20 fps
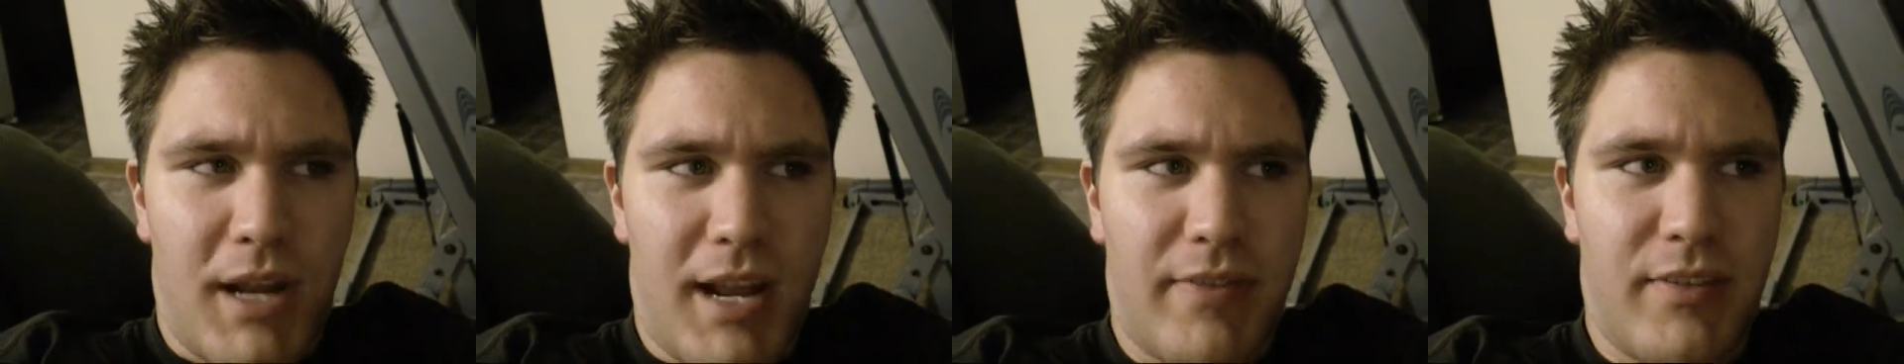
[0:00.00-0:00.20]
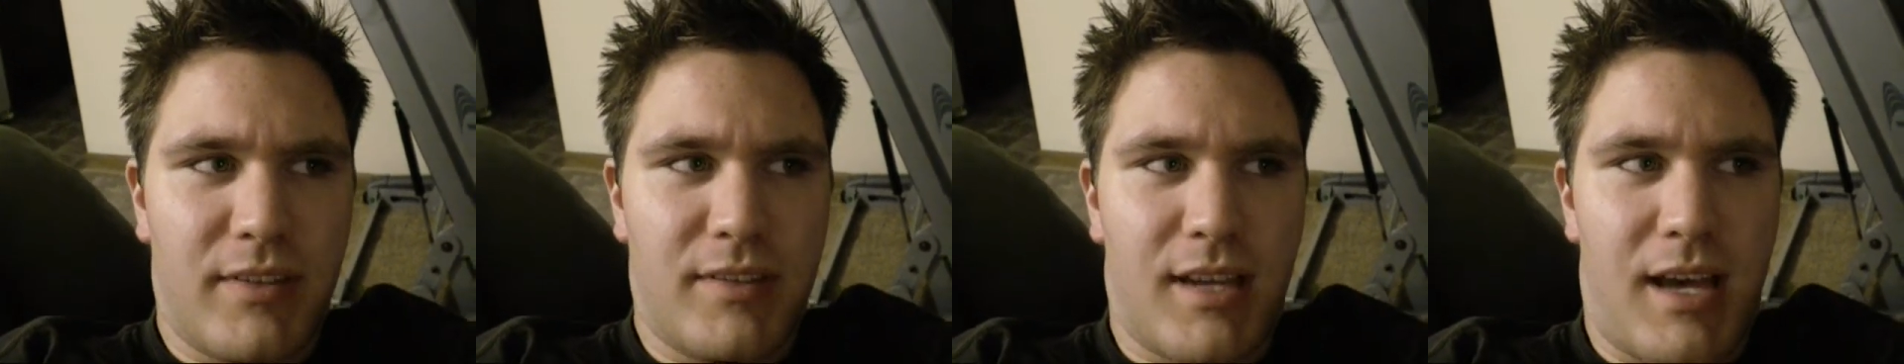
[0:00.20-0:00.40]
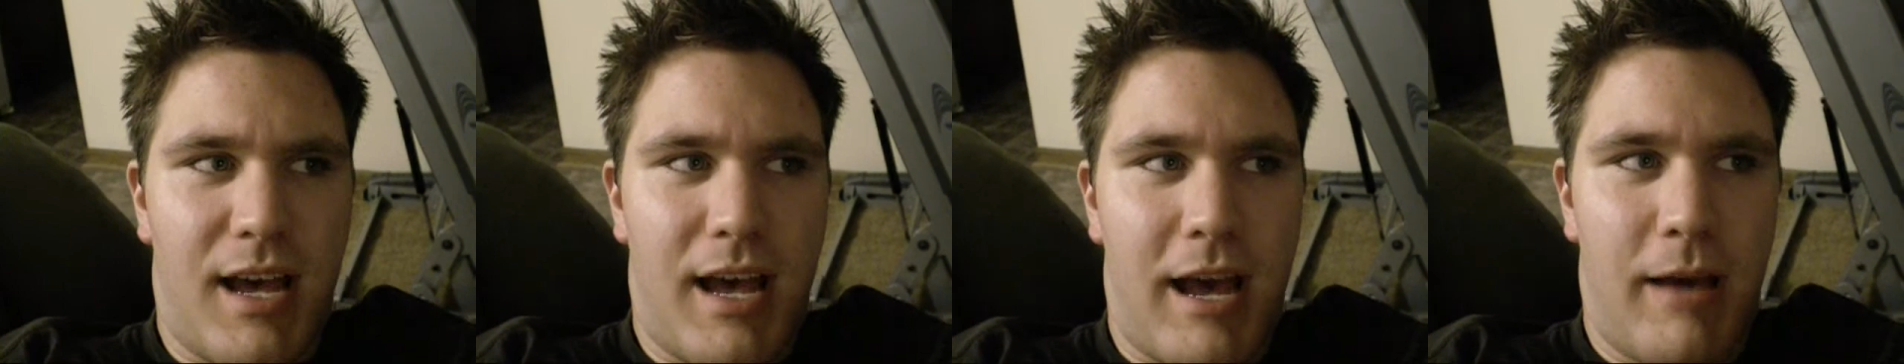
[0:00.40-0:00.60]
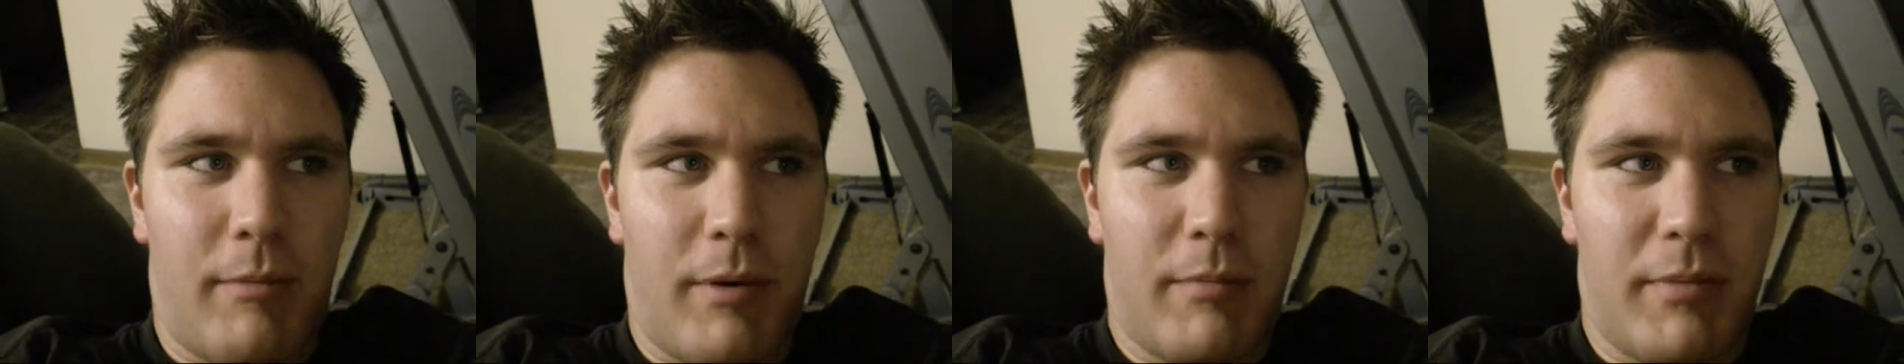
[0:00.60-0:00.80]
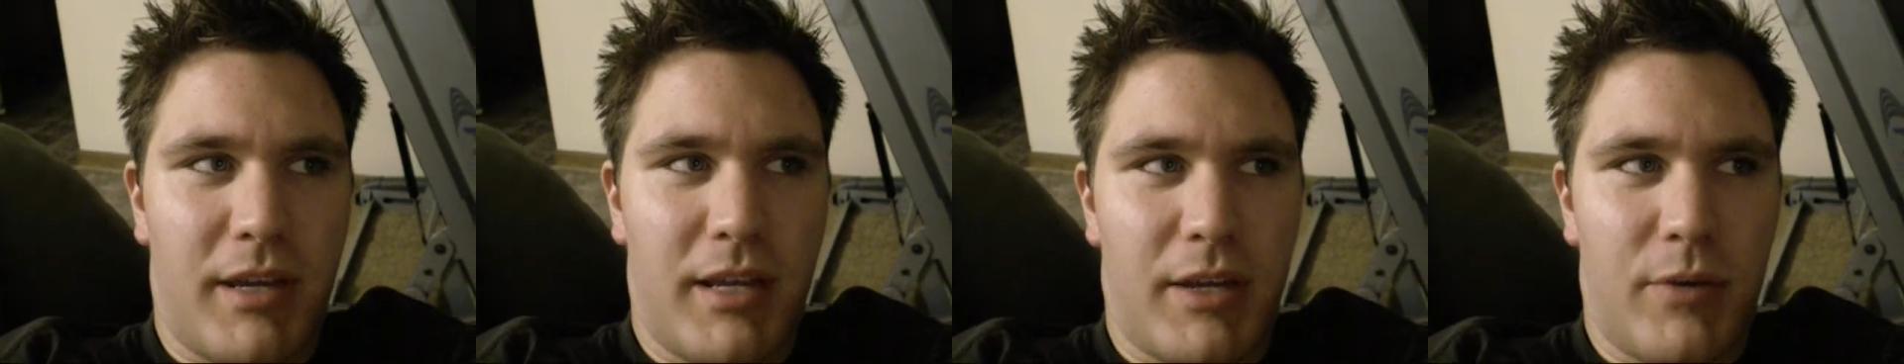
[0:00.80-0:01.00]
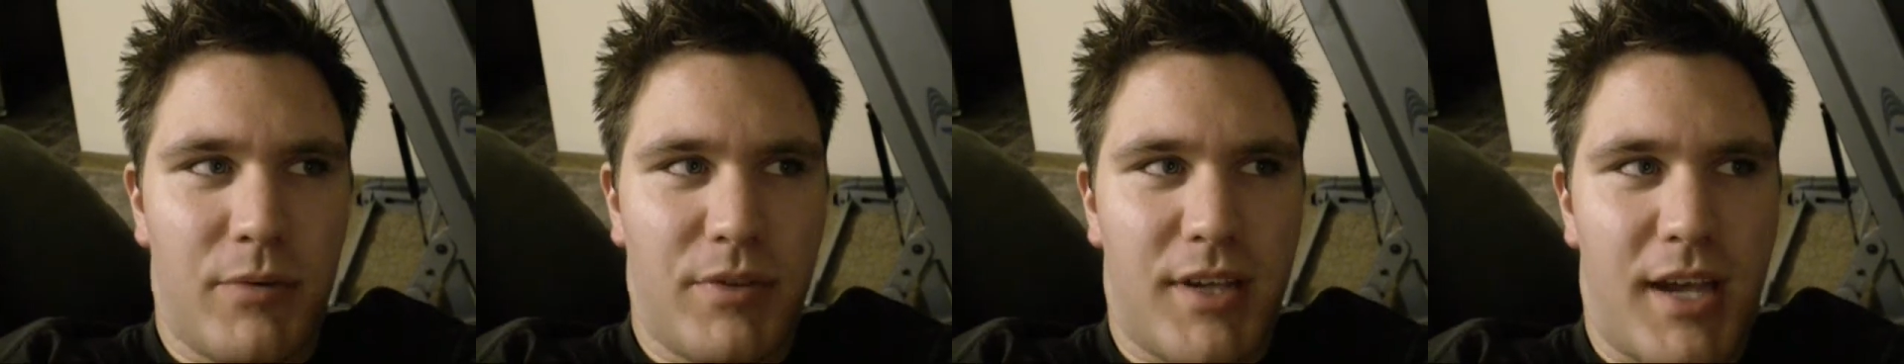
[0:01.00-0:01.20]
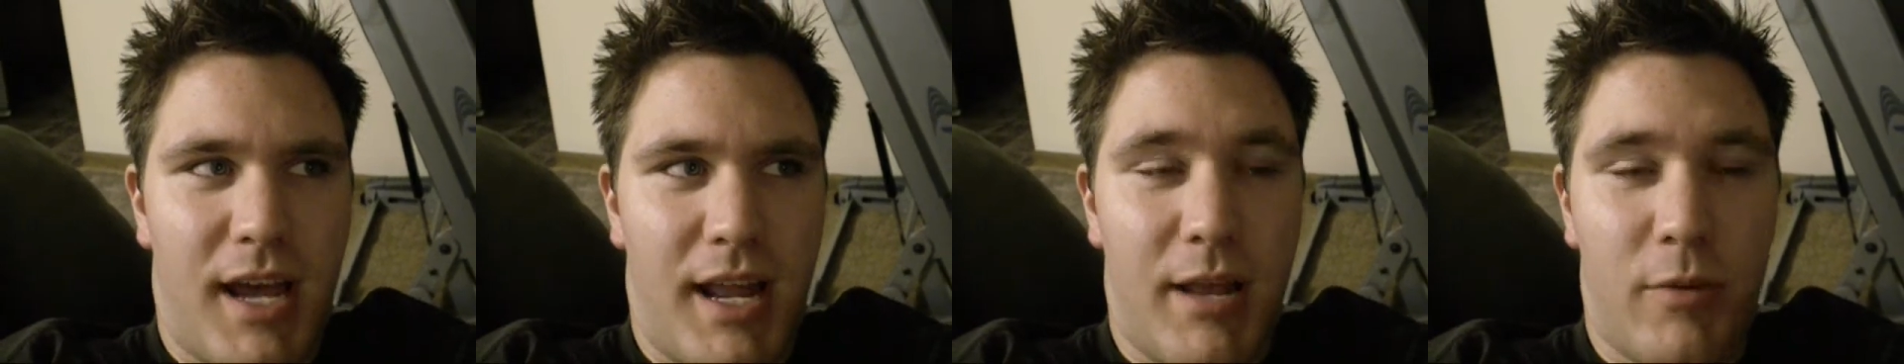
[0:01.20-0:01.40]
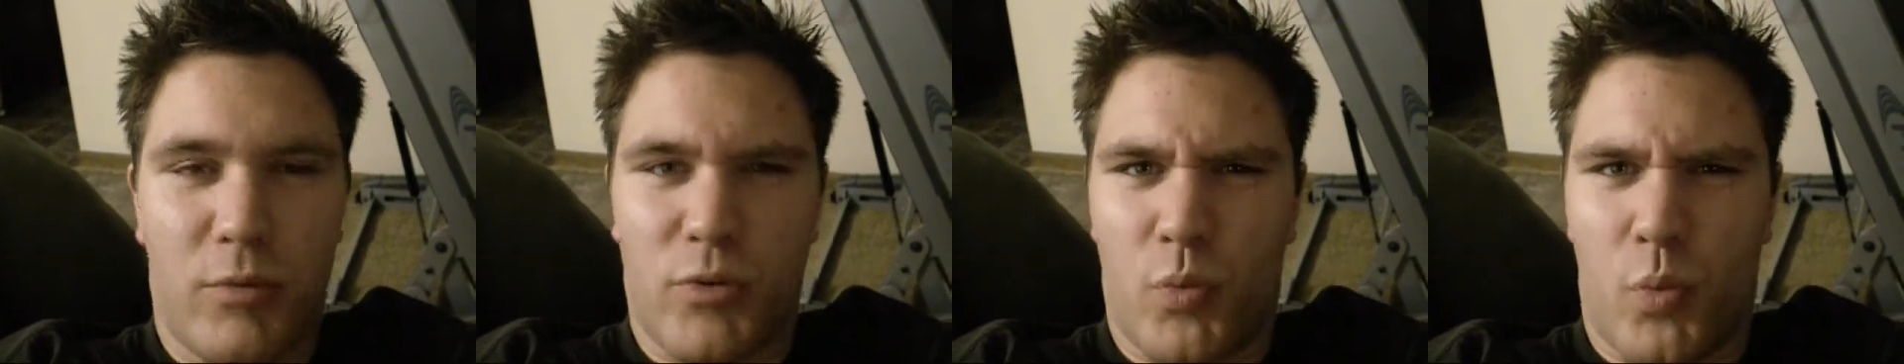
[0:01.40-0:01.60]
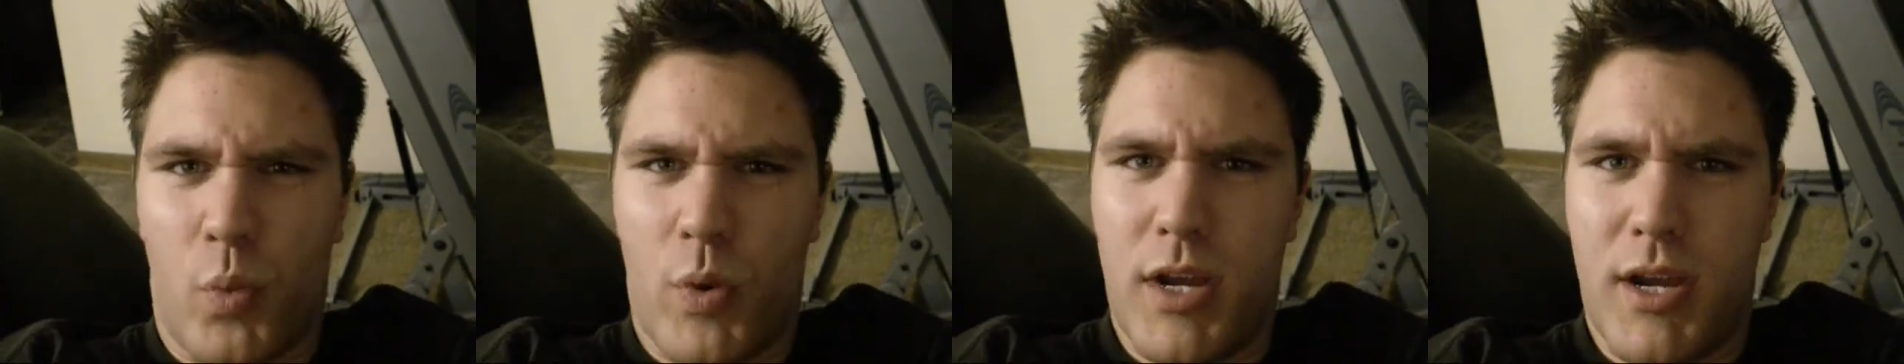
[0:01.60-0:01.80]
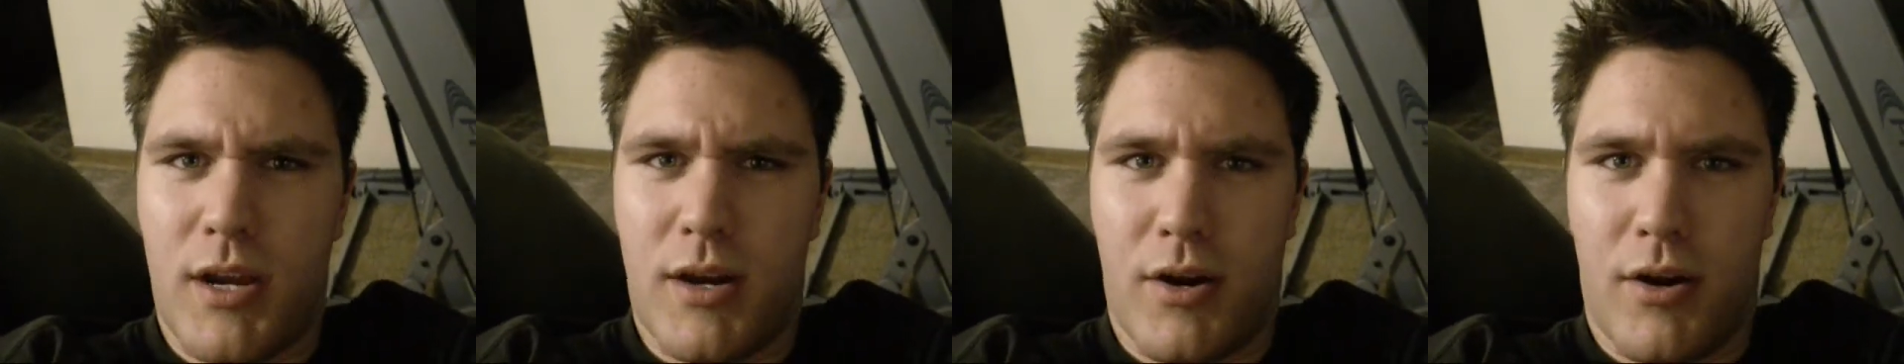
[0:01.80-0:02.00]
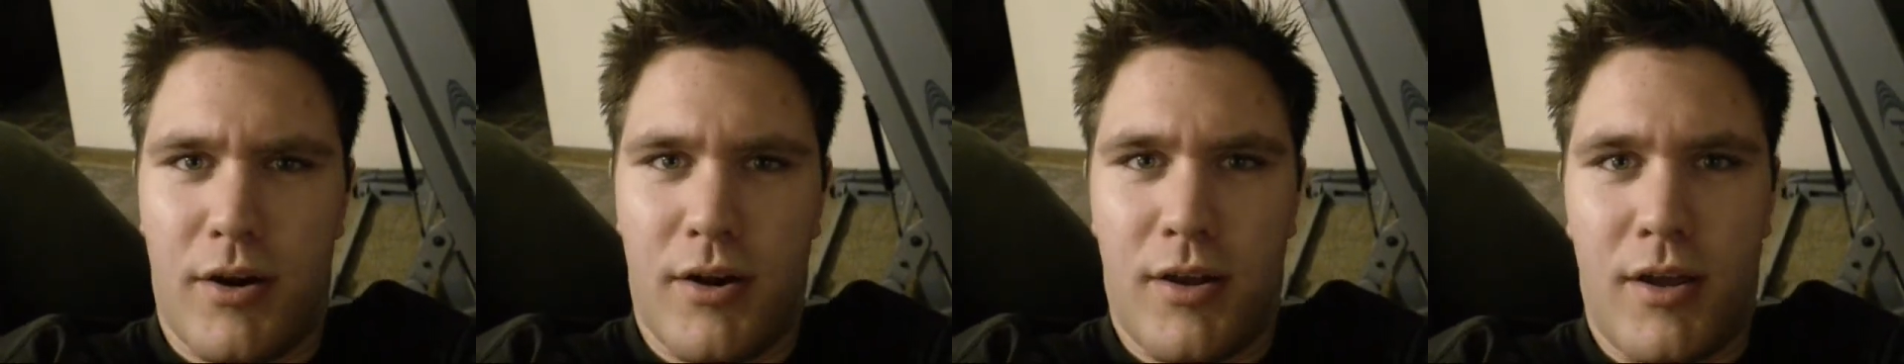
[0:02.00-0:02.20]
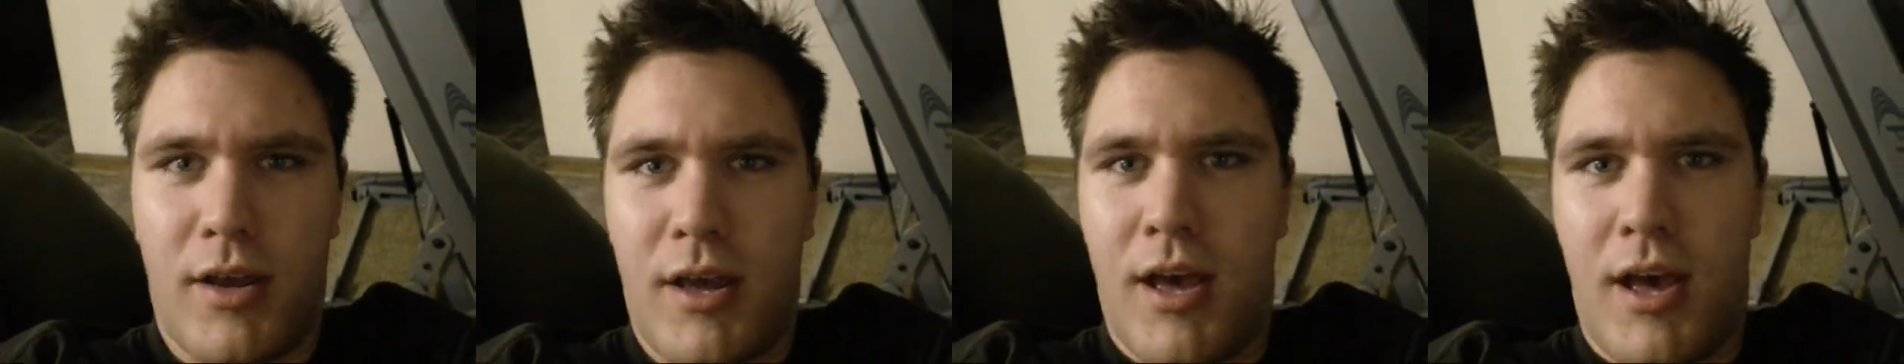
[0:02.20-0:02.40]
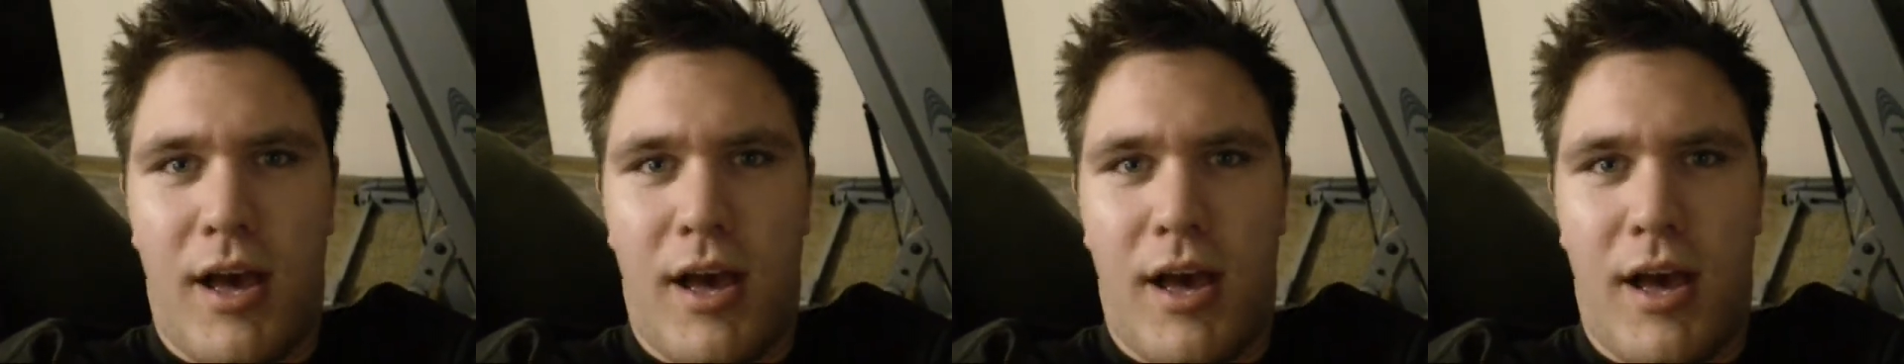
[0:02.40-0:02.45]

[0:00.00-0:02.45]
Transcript: But at the time, I mean, it was weird.